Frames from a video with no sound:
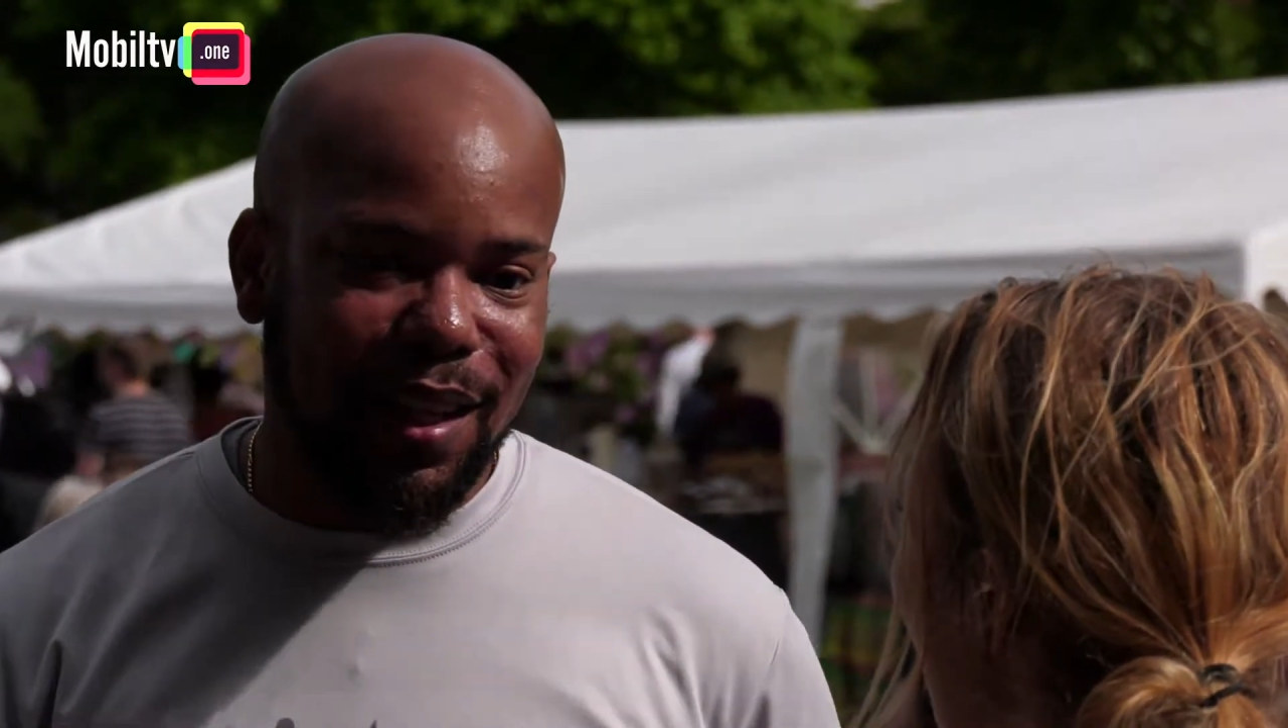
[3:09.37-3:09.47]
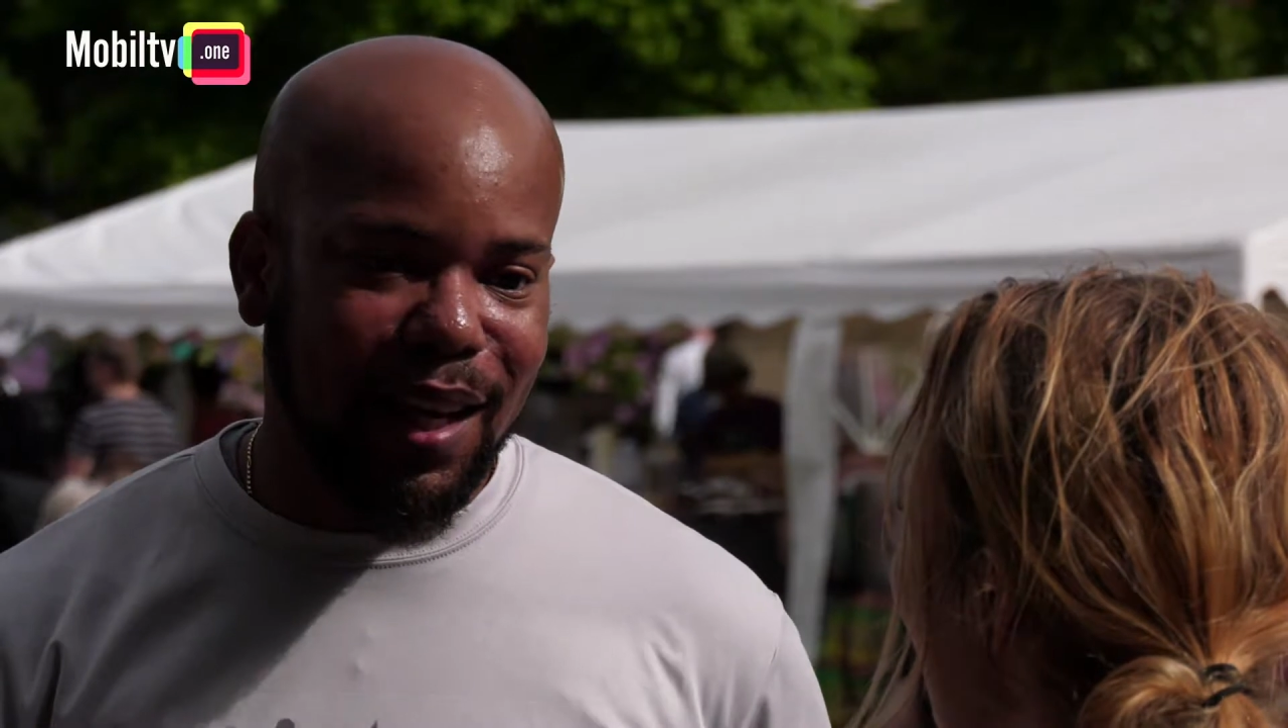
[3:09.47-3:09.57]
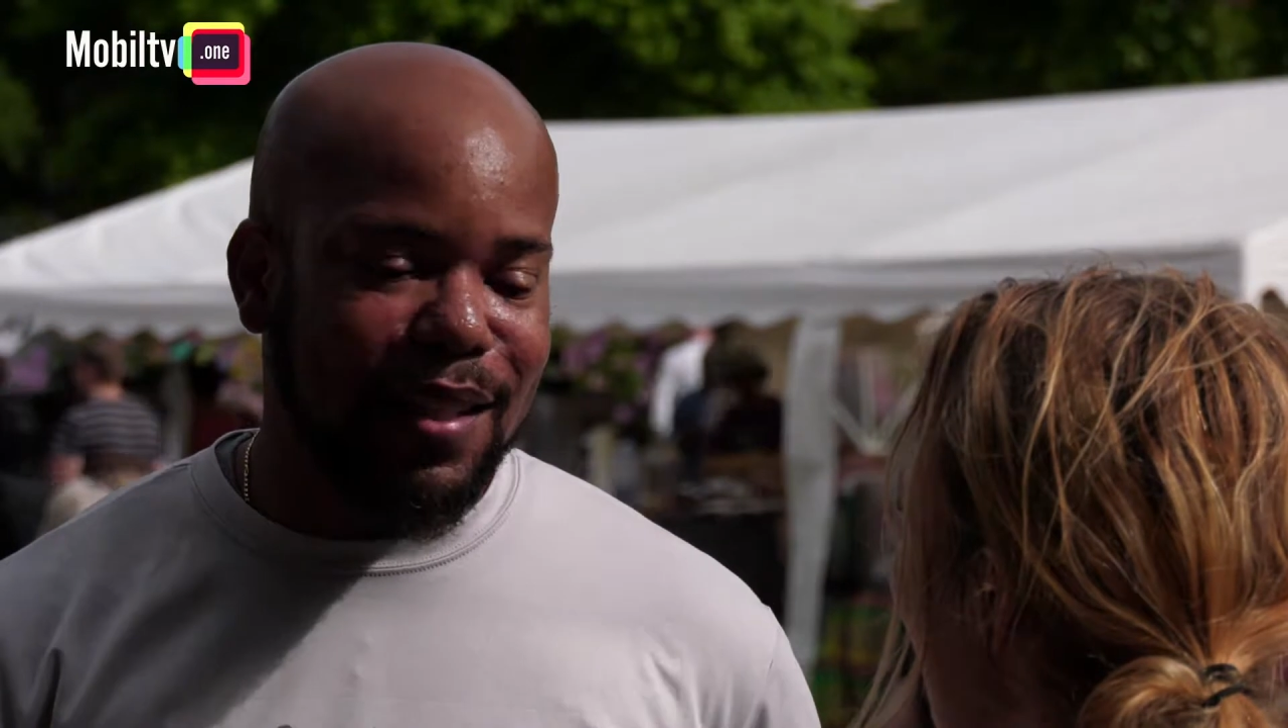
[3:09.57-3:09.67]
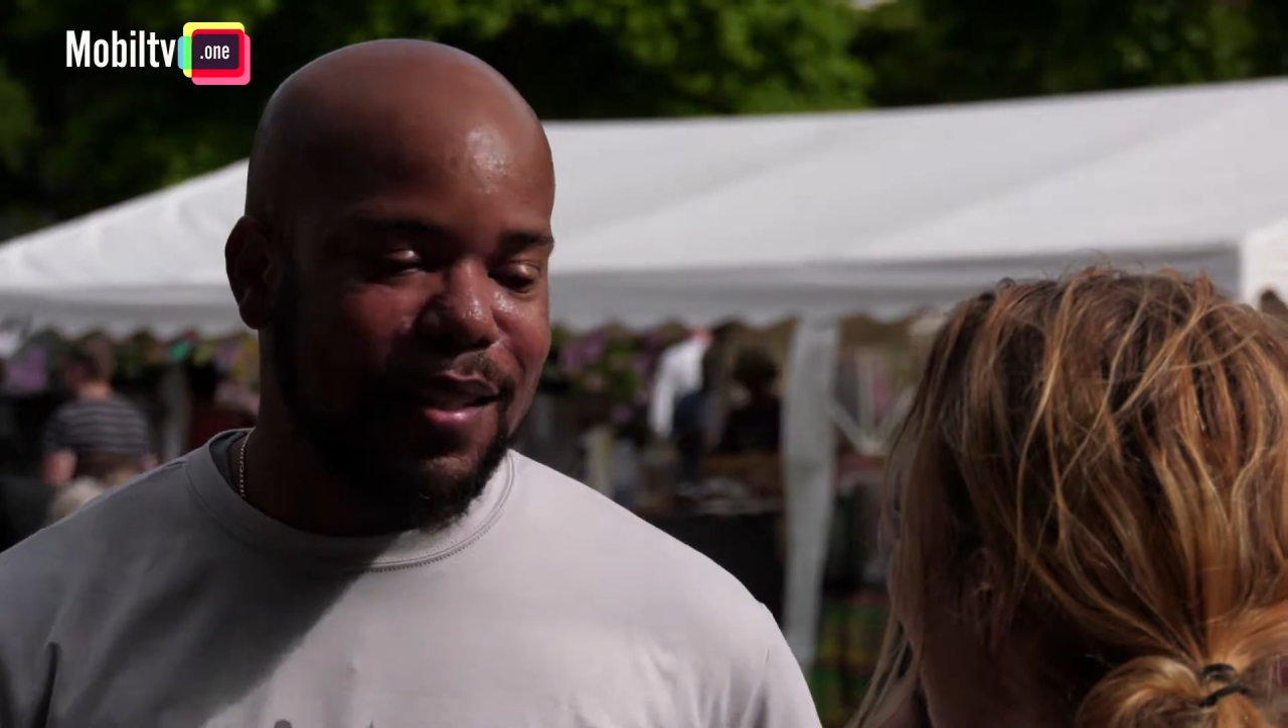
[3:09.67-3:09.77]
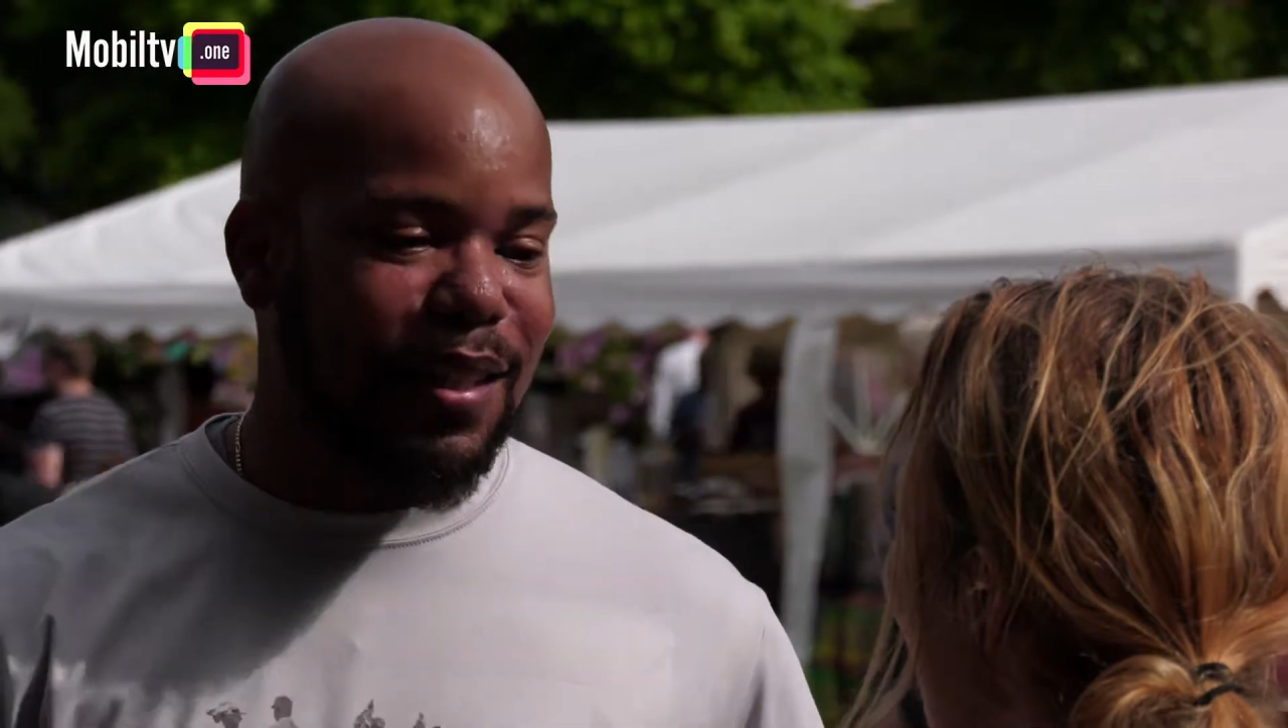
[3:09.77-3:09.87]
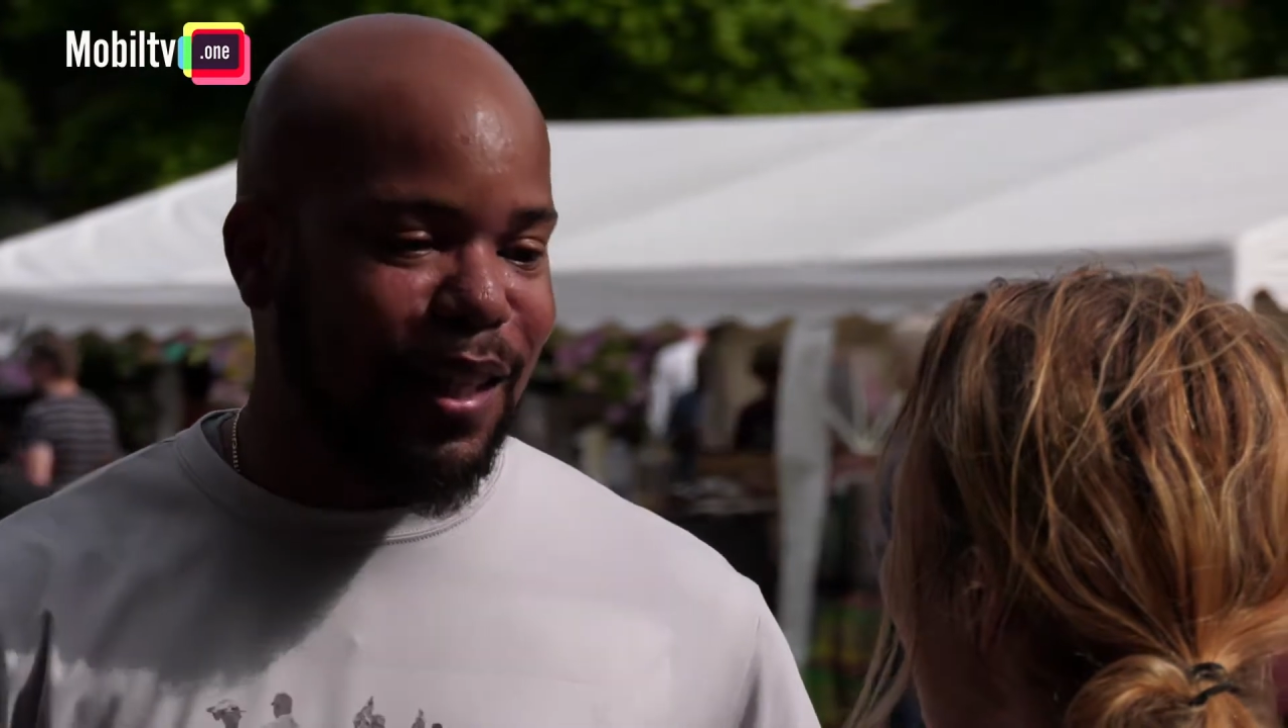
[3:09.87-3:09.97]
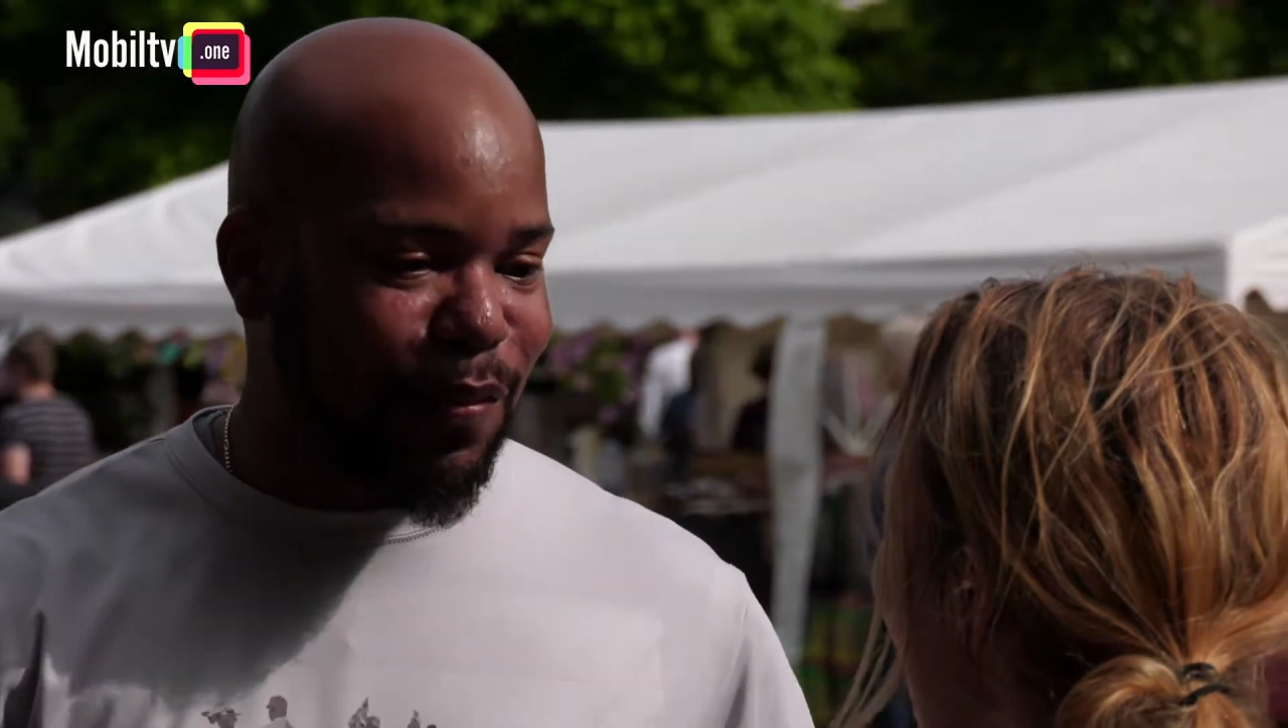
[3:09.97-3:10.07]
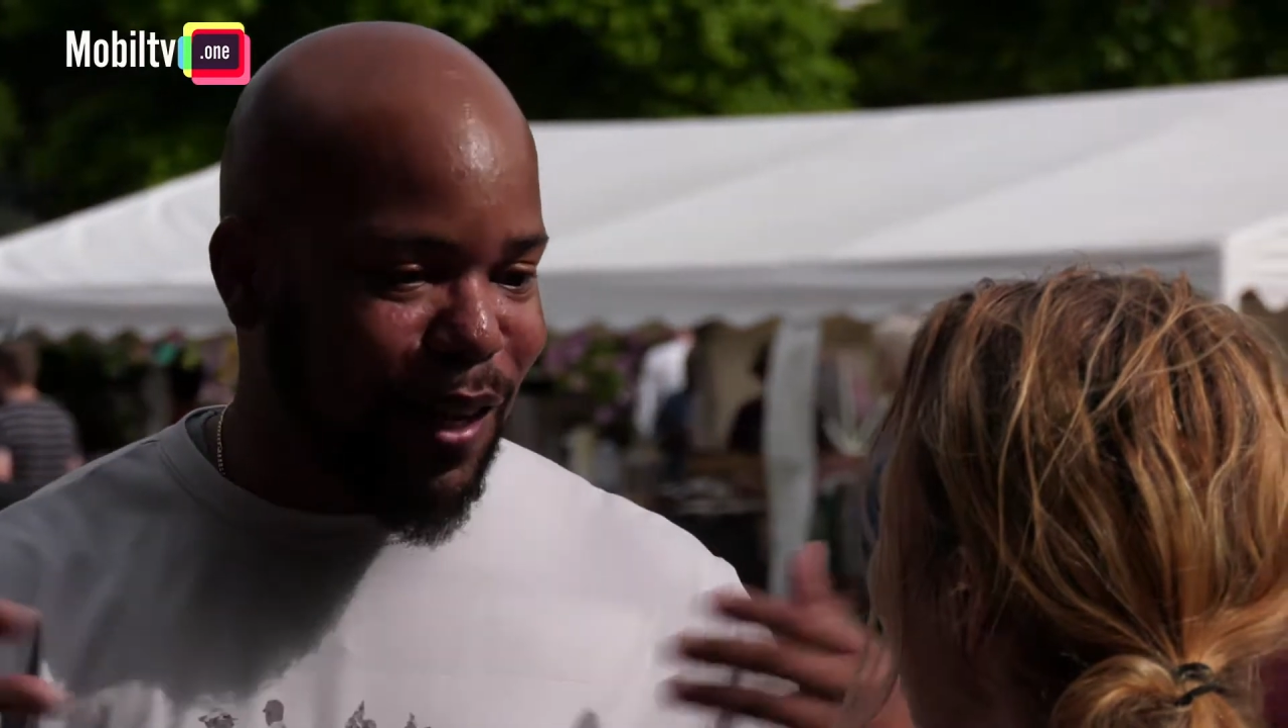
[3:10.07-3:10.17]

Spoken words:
enslaved